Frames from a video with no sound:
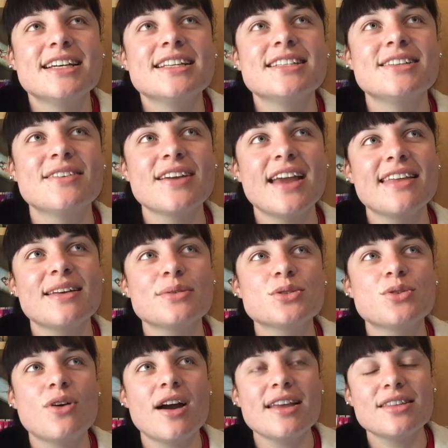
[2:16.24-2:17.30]
So yeah, that was
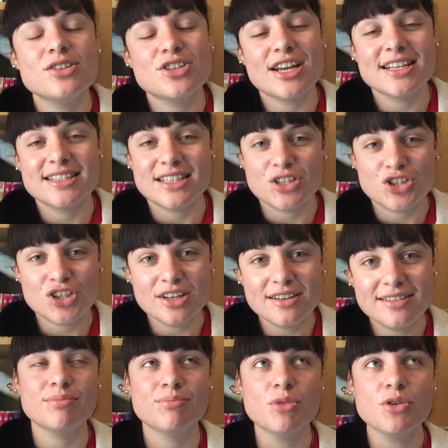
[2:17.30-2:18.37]
quite the transition.
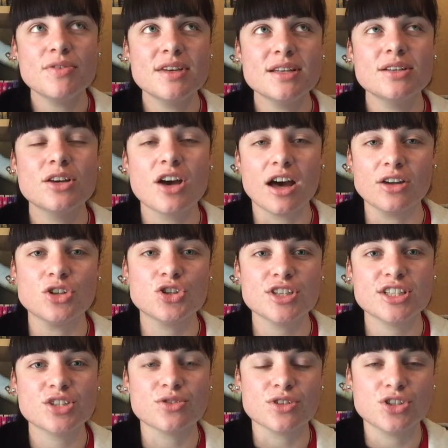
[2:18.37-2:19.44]
Moving
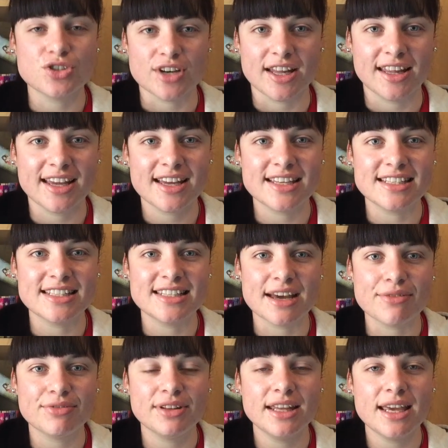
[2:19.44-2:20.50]
countries to Australia has
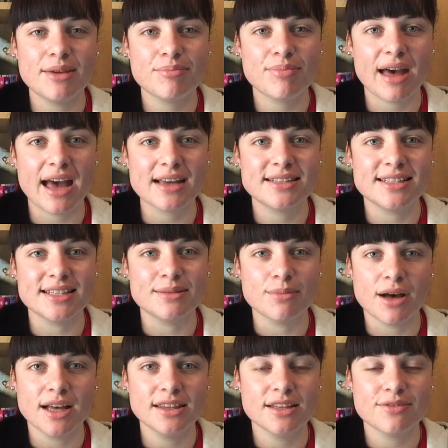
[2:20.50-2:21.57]
definitely impacted
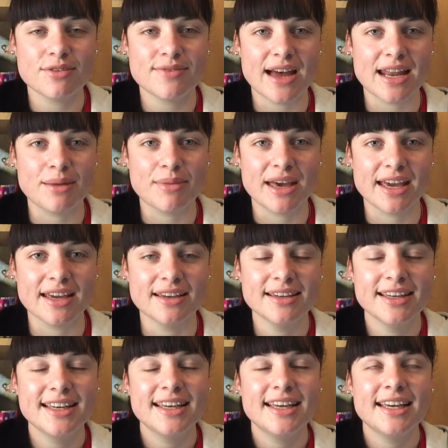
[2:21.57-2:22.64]
my love of anime
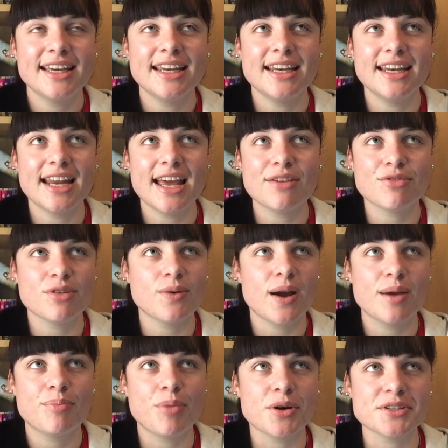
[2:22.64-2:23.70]
in every
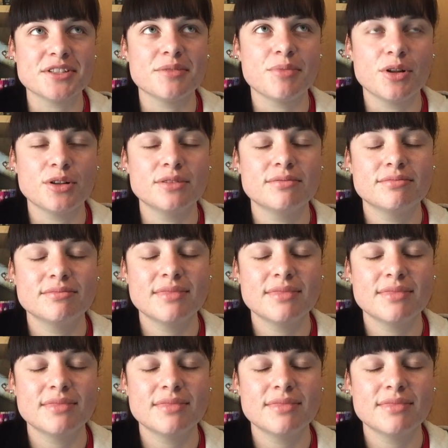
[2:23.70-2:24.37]
way possible.